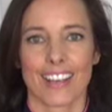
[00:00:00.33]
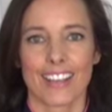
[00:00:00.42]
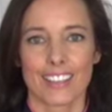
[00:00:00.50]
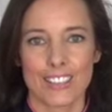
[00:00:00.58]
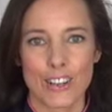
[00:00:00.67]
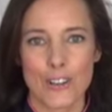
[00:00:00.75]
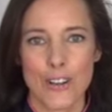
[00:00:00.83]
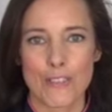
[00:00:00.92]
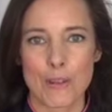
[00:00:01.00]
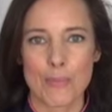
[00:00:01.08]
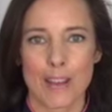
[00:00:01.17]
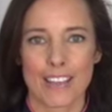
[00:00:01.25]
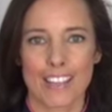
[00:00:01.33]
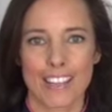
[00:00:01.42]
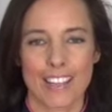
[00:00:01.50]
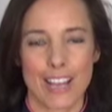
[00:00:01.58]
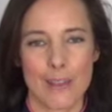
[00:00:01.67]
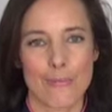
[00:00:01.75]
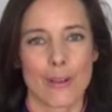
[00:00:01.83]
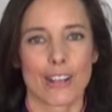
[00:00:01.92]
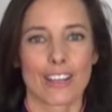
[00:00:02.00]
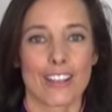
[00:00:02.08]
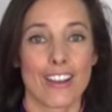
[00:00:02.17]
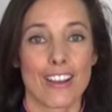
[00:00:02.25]
Hello everybody, I'm
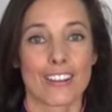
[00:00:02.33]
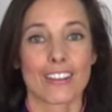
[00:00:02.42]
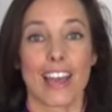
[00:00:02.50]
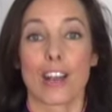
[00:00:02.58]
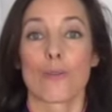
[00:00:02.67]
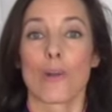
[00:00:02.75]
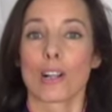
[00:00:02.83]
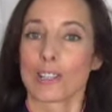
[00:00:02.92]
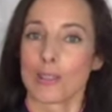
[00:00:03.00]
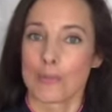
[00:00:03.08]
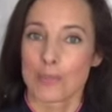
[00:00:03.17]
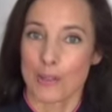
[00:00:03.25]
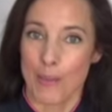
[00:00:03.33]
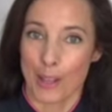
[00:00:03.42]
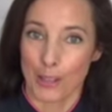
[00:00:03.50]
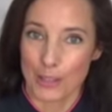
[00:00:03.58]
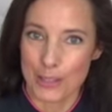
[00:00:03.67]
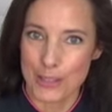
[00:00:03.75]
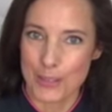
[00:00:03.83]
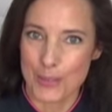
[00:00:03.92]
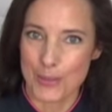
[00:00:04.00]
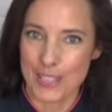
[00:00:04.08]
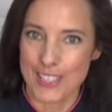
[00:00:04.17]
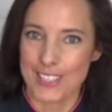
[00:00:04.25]
Marianne and welcome to my Coco
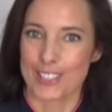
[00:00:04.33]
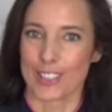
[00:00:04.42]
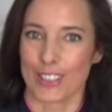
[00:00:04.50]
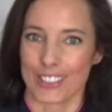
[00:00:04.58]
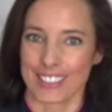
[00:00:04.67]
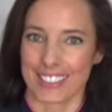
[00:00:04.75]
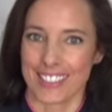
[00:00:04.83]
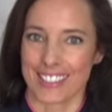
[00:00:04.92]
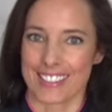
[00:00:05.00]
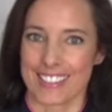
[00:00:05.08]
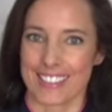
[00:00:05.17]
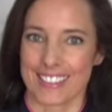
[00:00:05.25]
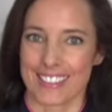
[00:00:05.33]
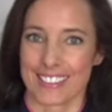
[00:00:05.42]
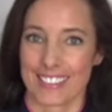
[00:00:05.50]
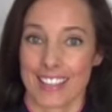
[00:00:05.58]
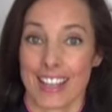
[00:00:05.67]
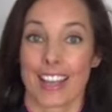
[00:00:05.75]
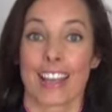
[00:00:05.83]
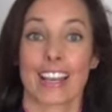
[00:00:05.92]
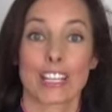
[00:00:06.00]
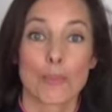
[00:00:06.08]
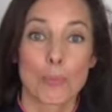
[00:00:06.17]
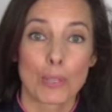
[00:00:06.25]
Sweets Chocolate Kitchen. Can
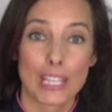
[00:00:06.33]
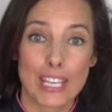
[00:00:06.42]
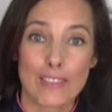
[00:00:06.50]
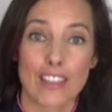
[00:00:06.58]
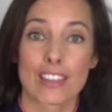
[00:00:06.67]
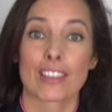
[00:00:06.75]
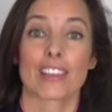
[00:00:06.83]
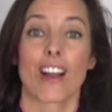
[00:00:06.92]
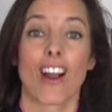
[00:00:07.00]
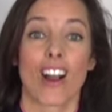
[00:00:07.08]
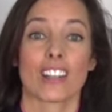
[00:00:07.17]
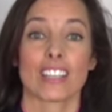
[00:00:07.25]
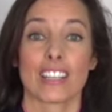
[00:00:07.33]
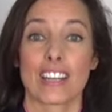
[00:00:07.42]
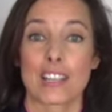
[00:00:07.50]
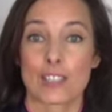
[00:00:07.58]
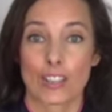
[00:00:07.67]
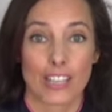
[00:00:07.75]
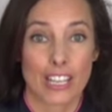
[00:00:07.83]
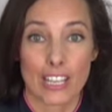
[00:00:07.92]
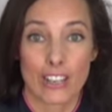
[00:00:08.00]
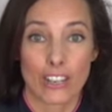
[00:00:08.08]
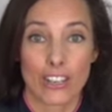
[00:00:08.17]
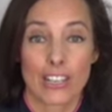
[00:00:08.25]
you believe it? The holidays are
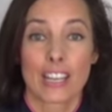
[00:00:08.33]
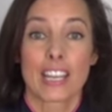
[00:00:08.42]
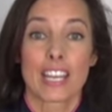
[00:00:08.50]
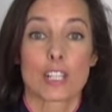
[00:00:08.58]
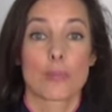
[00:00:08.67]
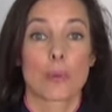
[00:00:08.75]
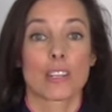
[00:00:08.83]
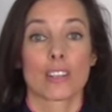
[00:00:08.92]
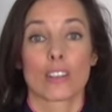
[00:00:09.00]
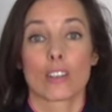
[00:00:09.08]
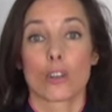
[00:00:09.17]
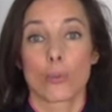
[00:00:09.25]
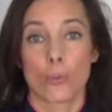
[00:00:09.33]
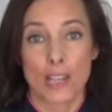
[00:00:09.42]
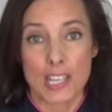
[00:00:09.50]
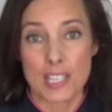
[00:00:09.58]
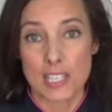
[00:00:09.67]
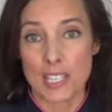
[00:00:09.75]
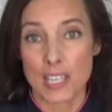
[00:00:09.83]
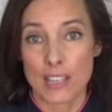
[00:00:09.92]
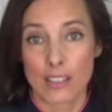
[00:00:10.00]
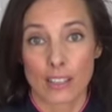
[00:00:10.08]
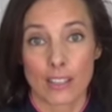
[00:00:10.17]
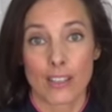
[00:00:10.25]
here. It's been a crazy
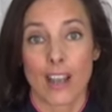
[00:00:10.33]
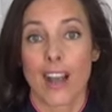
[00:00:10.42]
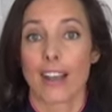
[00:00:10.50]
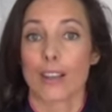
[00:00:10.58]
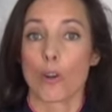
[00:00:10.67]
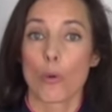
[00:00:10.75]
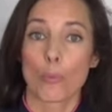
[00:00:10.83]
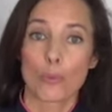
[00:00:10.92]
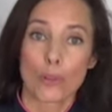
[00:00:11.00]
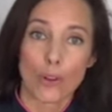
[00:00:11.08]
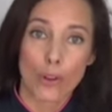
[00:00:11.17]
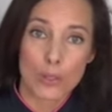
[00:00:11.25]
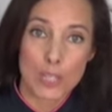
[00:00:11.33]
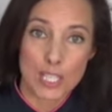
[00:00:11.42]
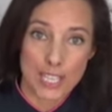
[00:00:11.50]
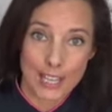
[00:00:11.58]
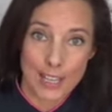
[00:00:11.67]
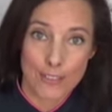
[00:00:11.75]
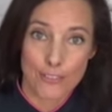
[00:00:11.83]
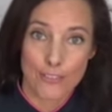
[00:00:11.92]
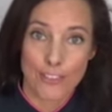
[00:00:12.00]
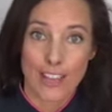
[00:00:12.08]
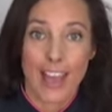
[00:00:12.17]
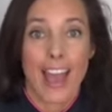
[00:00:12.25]
year. I hope you're all safe.
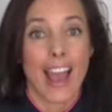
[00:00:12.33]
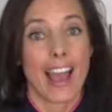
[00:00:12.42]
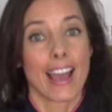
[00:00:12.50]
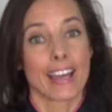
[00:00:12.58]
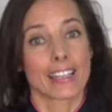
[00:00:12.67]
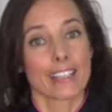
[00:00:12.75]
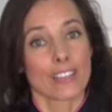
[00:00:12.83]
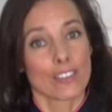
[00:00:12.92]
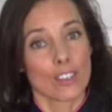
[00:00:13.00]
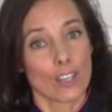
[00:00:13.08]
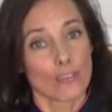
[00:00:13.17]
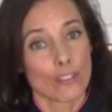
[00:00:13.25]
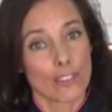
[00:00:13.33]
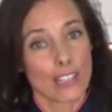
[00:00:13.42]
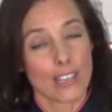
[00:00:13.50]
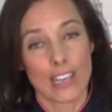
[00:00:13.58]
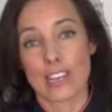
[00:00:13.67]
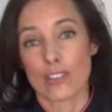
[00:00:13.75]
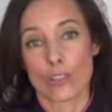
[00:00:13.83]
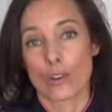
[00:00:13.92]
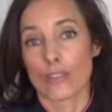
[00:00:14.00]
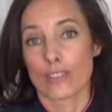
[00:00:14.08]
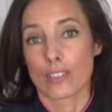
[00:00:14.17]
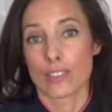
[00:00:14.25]
And I thought for the occasion
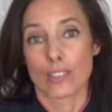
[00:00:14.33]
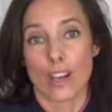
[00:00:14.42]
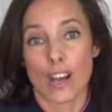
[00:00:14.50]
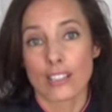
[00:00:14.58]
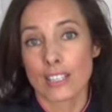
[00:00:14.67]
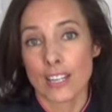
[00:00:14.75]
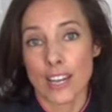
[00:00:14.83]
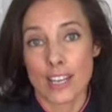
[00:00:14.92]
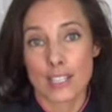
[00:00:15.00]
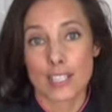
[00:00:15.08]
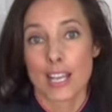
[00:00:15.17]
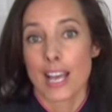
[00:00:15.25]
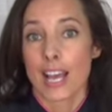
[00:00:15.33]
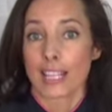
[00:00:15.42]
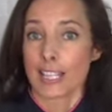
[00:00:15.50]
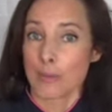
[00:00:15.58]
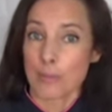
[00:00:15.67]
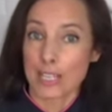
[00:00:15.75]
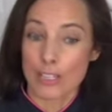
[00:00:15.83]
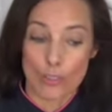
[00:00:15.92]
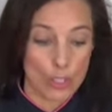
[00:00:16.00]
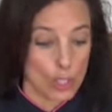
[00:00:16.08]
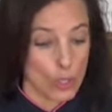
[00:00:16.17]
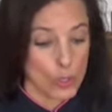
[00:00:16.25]
of the holidays, let me
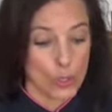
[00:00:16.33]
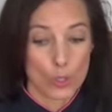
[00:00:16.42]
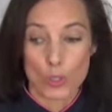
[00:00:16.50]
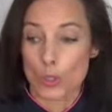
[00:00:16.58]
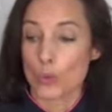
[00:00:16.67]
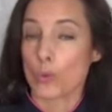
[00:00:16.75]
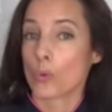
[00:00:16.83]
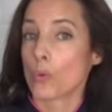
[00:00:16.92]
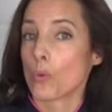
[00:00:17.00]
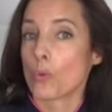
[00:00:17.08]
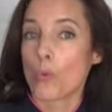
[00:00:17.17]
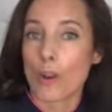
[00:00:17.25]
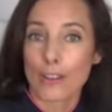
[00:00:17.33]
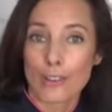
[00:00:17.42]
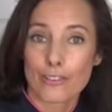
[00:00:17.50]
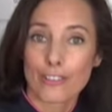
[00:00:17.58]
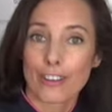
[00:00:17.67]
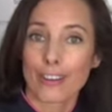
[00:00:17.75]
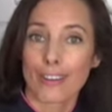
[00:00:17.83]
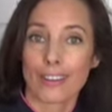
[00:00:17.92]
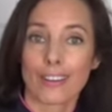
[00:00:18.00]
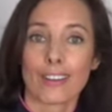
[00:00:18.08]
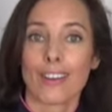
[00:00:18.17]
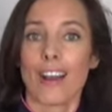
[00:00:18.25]
introduce you to one of
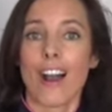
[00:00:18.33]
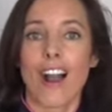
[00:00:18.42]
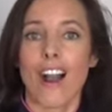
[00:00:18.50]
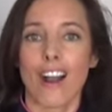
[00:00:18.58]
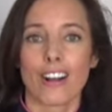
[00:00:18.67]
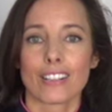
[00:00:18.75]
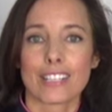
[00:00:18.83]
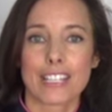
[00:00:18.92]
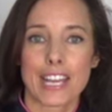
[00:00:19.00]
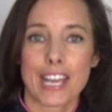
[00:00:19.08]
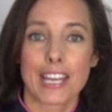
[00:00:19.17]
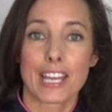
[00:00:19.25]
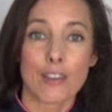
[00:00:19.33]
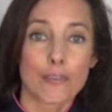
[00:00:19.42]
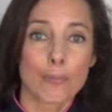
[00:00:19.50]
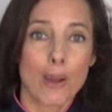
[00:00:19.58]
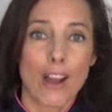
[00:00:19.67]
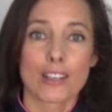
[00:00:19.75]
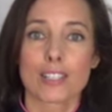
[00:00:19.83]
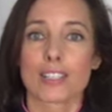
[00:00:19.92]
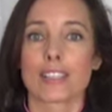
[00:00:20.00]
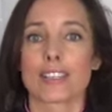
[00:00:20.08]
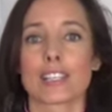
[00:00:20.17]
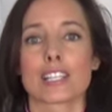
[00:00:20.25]
our holiday gift
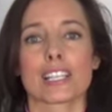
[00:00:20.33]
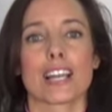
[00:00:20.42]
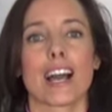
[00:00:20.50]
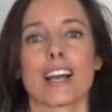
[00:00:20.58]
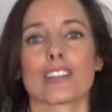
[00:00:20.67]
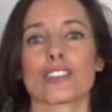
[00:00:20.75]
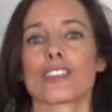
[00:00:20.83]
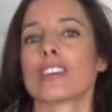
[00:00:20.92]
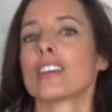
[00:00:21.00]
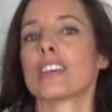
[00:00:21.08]
boxes slash